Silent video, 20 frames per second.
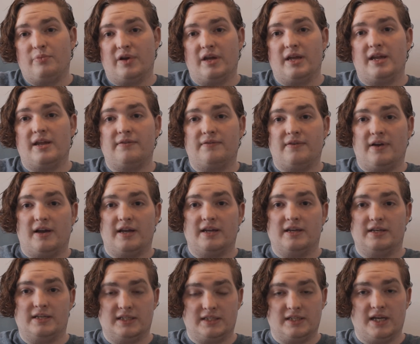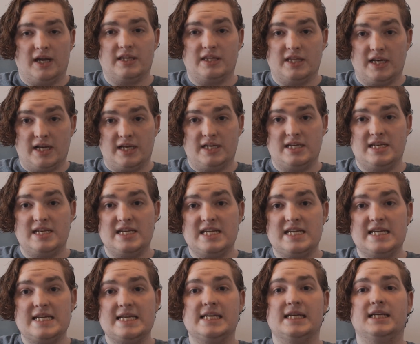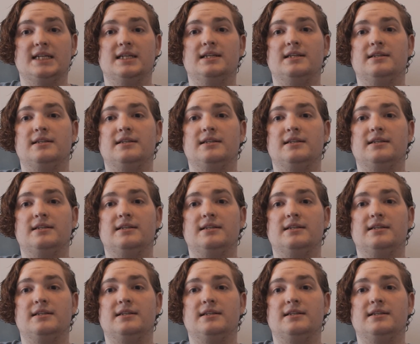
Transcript: But if I decide that I need